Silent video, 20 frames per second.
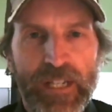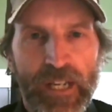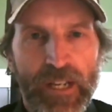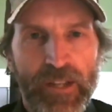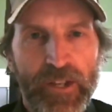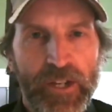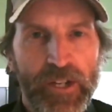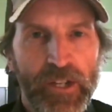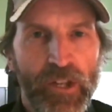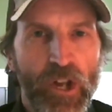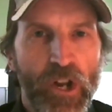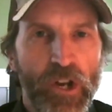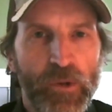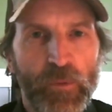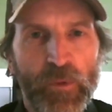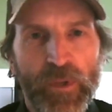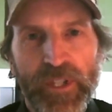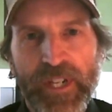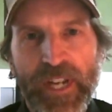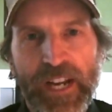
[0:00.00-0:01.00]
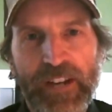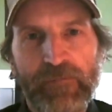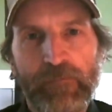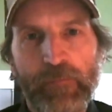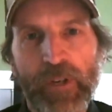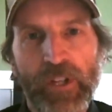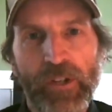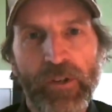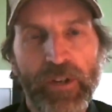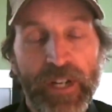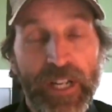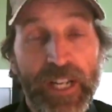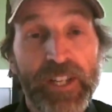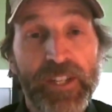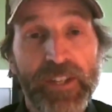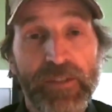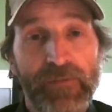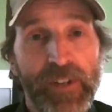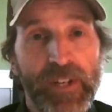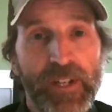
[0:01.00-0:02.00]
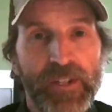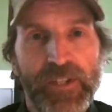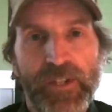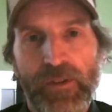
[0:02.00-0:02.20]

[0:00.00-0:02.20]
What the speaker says: and then along with Dave Miller at his event.